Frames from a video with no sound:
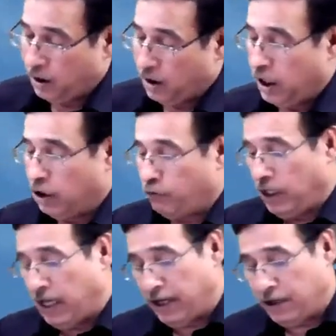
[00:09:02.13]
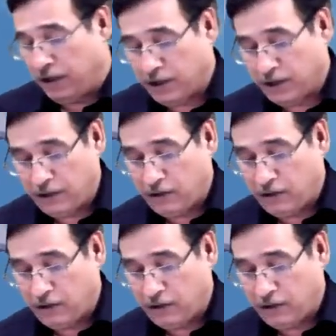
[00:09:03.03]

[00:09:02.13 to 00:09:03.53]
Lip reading: It will end, your